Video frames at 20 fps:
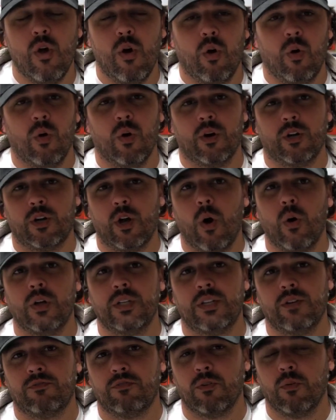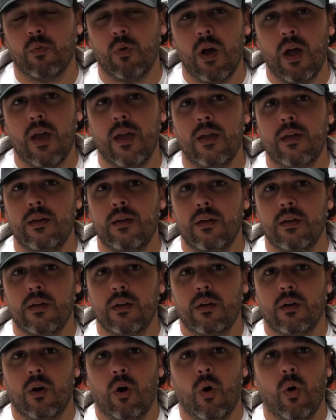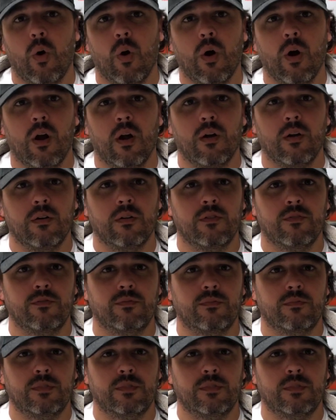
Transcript: or go a different way, or,